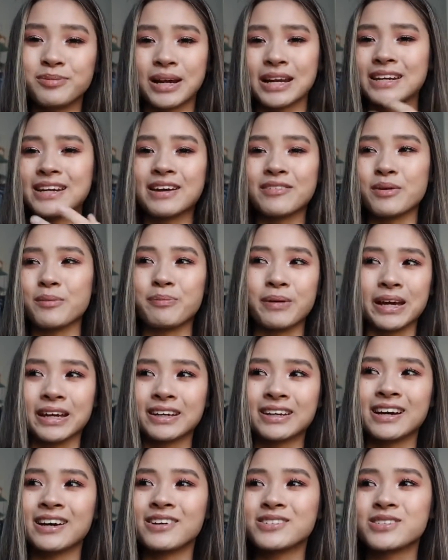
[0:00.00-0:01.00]
but I didn't have a
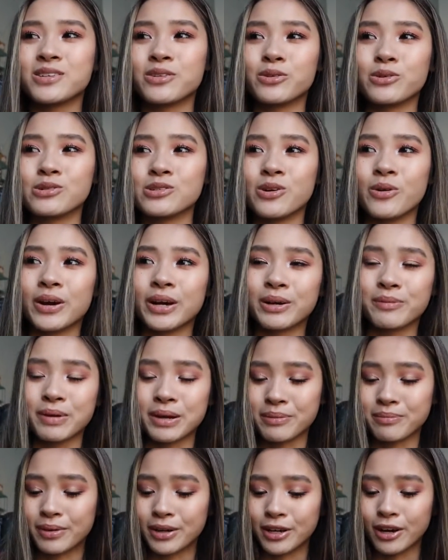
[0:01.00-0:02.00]
bank account, so there's no way I can
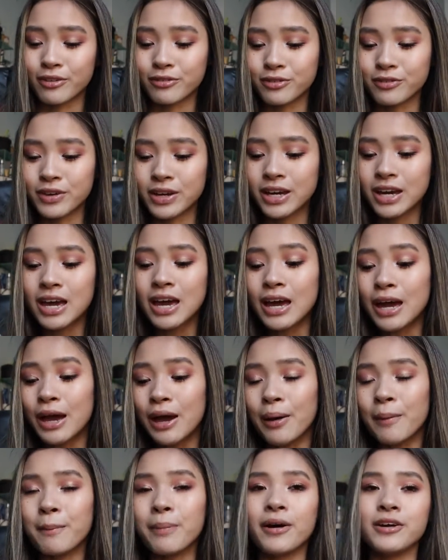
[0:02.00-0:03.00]
make money off of it.
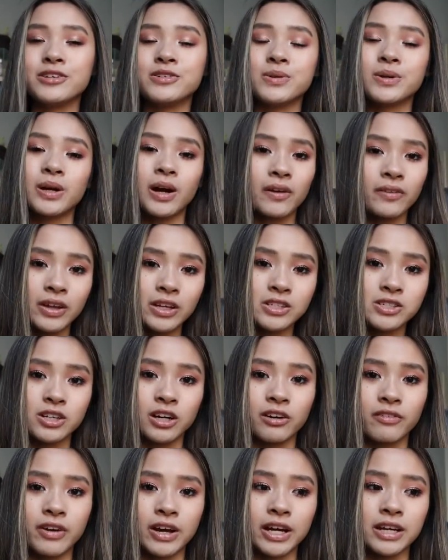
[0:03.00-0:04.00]
But doing online
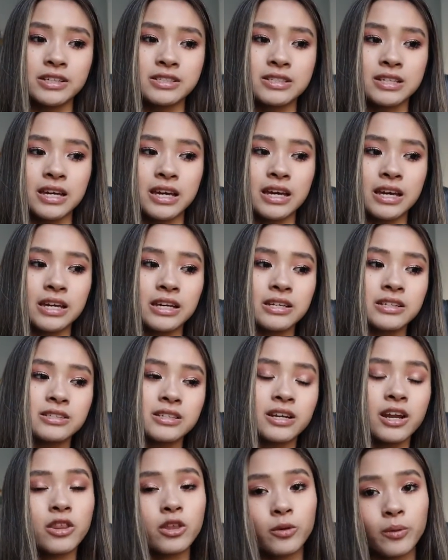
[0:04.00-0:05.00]
surveys is
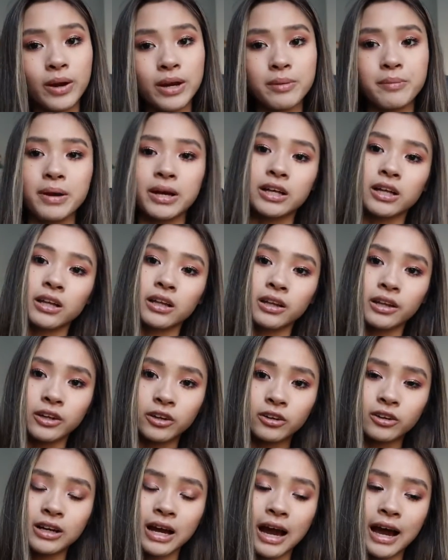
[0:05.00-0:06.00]
another way to make
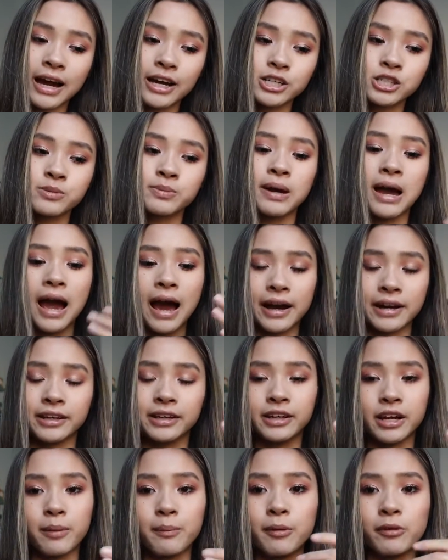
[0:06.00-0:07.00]
little cash but
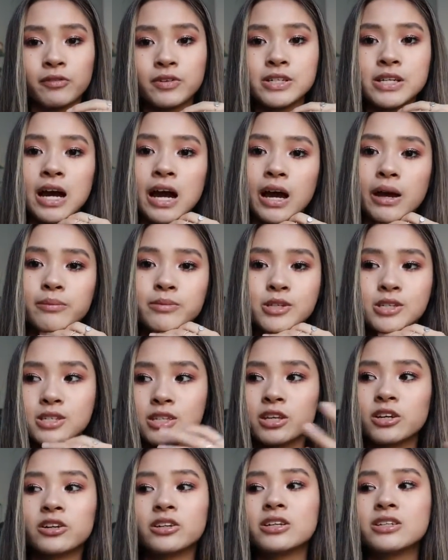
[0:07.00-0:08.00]
adding it up over time. Just
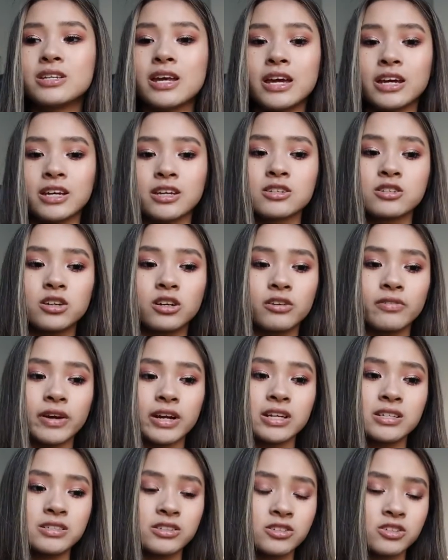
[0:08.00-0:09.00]
literally taking
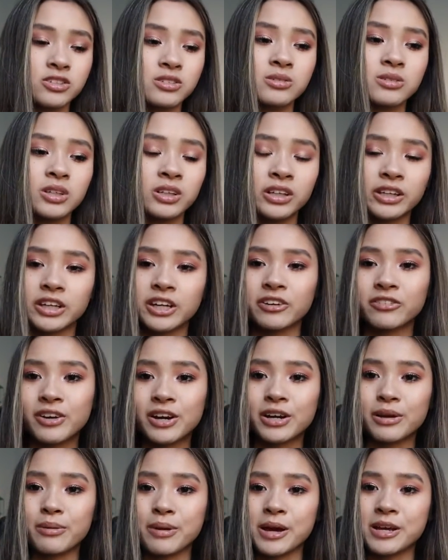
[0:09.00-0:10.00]
surveys, just clicking
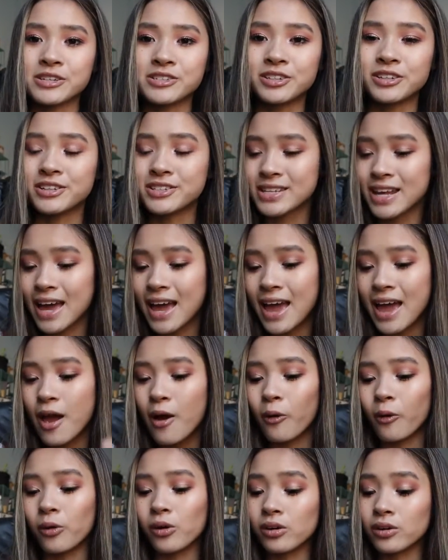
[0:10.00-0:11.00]
random answers
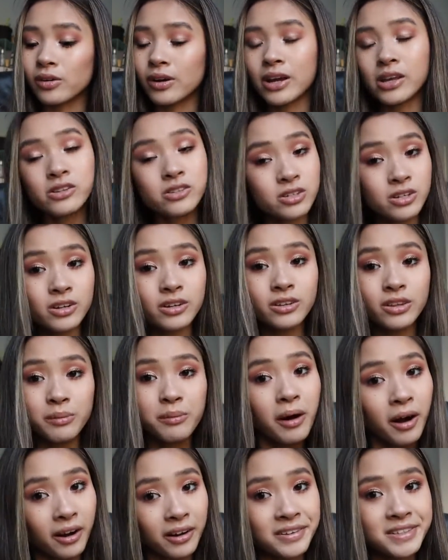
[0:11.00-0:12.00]
or answering
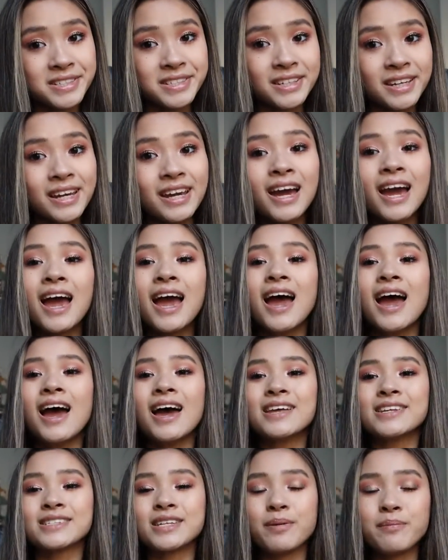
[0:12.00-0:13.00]
them honestly.
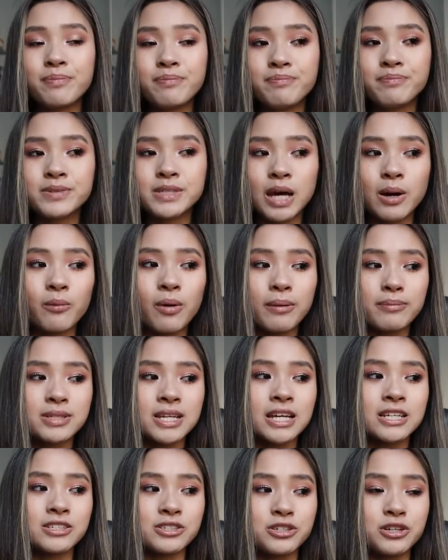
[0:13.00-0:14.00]
Some some
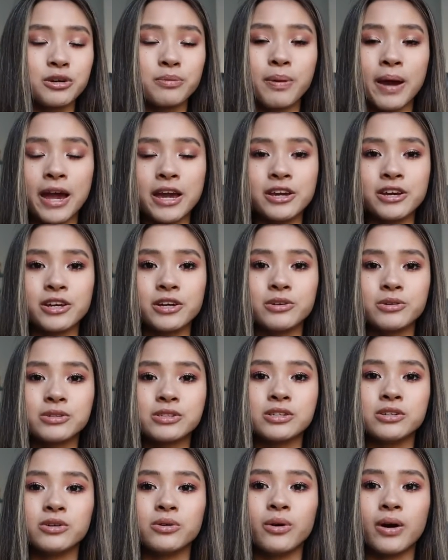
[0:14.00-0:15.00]
websites do pay you
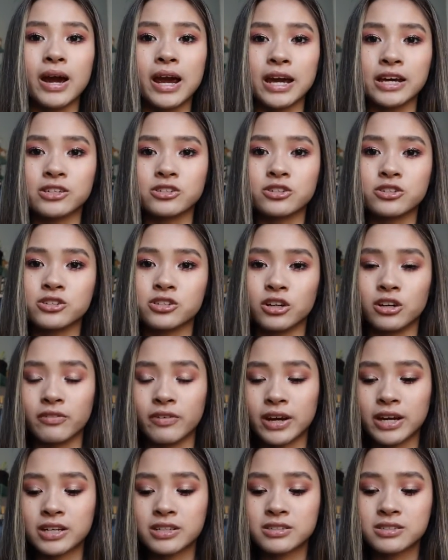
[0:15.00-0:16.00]
to answer
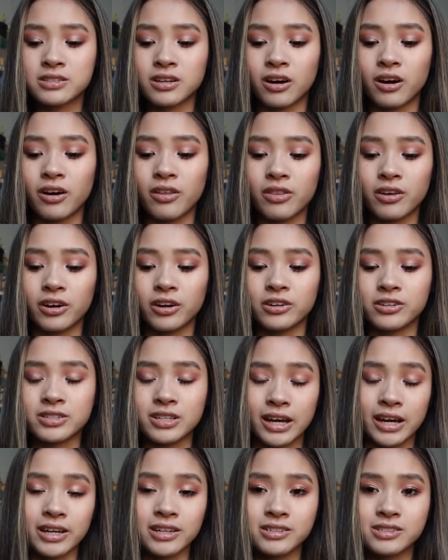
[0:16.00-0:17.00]
surveys on their
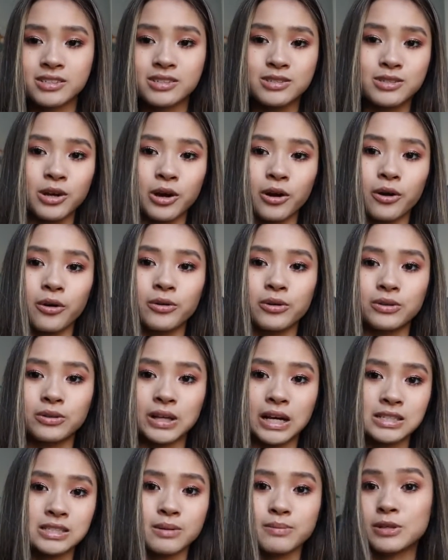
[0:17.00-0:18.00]
sites. So
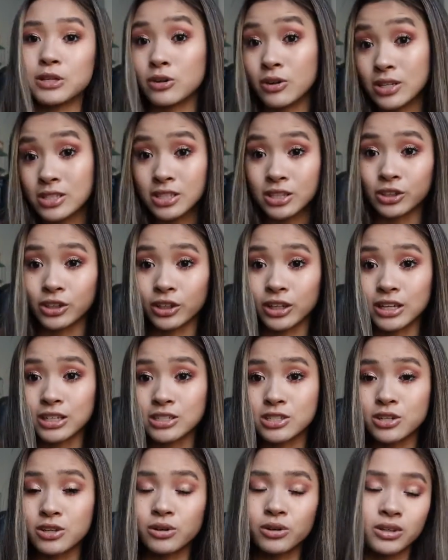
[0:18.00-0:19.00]
that's something you guys could look
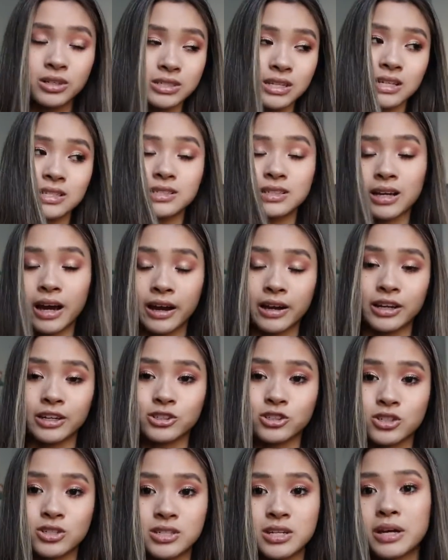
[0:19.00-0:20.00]
into because that's kind of
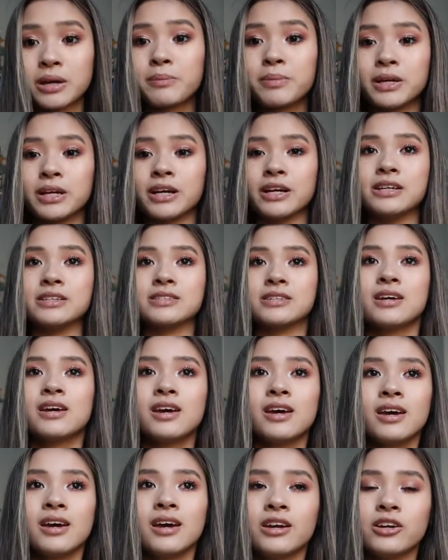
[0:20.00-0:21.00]
interesting because
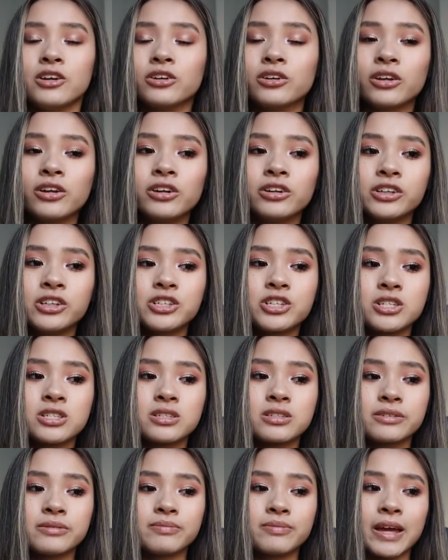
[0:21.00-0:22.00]
you're literally
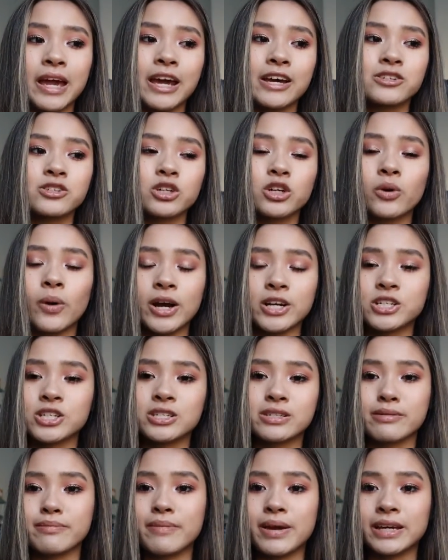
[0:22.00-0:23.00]
just answering
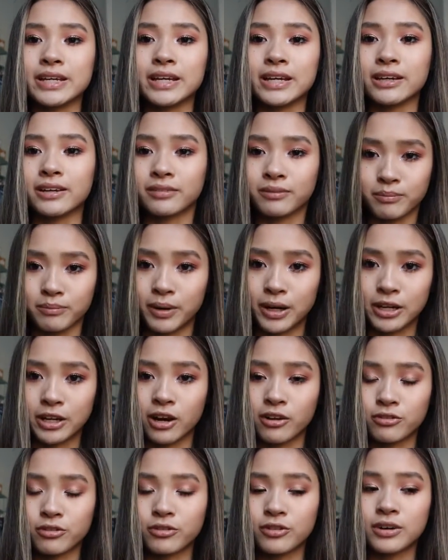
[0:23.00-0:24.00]
questions and making money
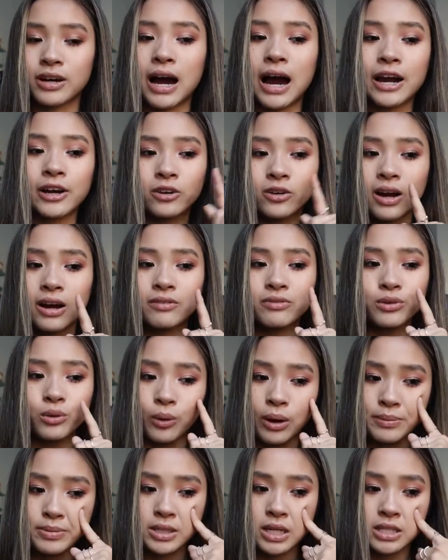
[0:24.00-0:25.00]
off of it. I don't have the
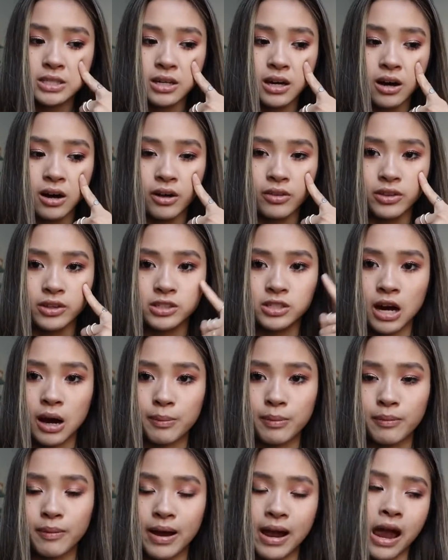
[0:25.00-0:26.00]
websites on the
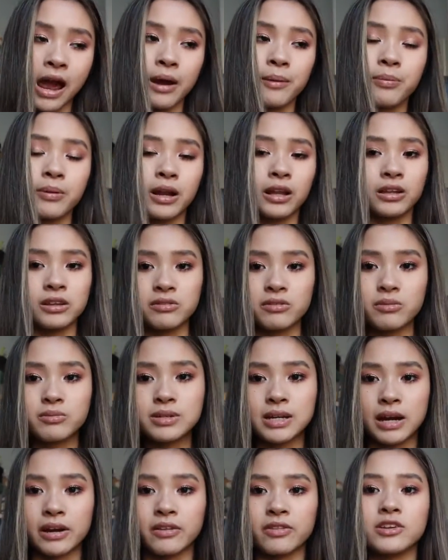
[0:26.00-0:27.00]
top of my head, but I'll leave them
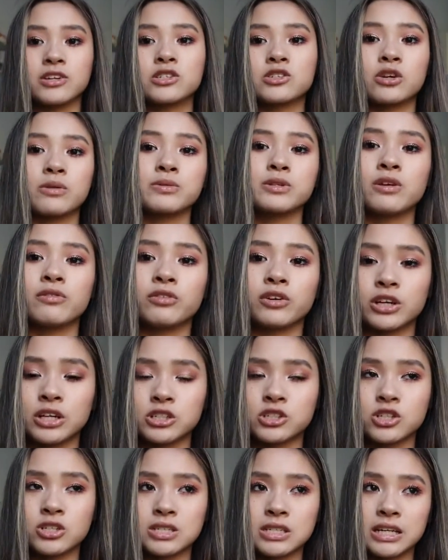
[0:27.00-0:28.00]
down in the description if you're
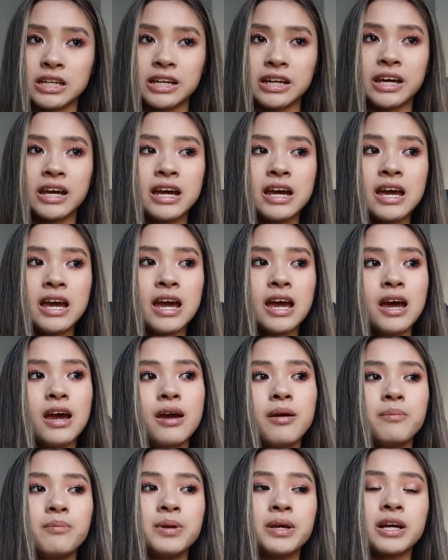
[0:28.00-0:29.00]
interested
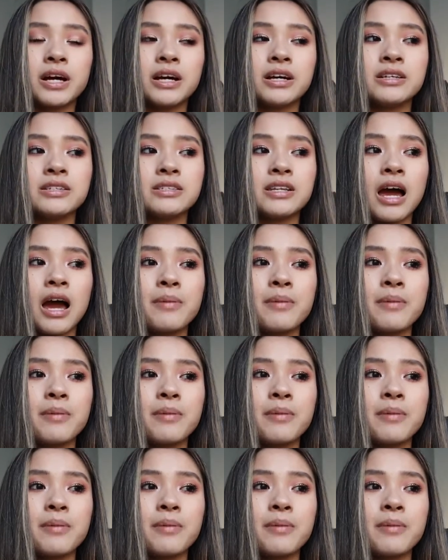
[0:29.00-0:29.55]
because